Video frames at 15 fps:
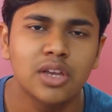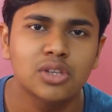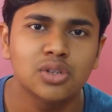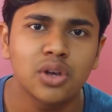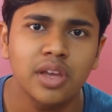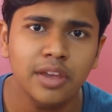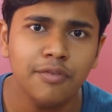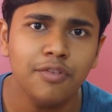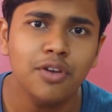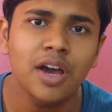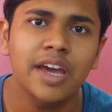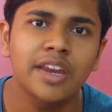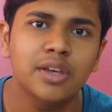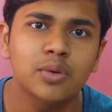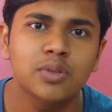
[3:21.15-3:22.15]
So if you
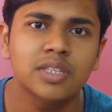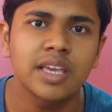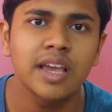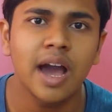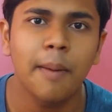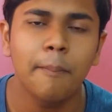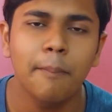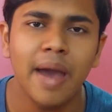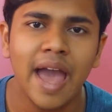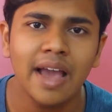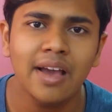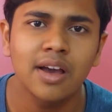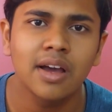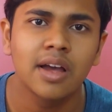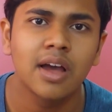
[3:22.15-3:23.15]
are using a
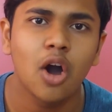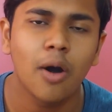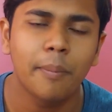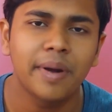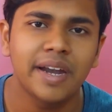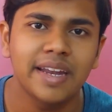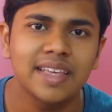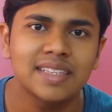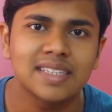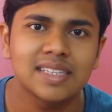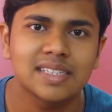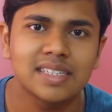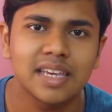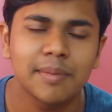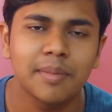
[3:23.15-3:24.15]
Mac operating
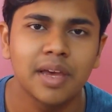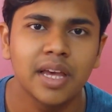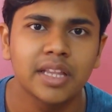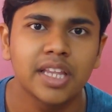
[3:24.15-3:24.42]
system,